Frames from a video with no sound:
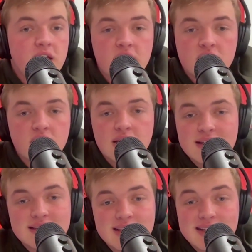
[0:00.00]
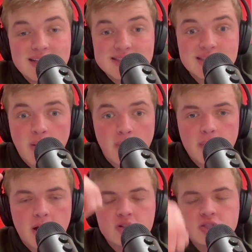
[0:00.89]
And that's not what
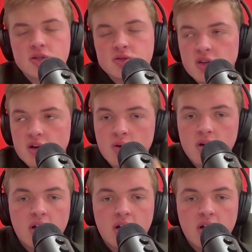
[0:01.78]
Maryland's used to.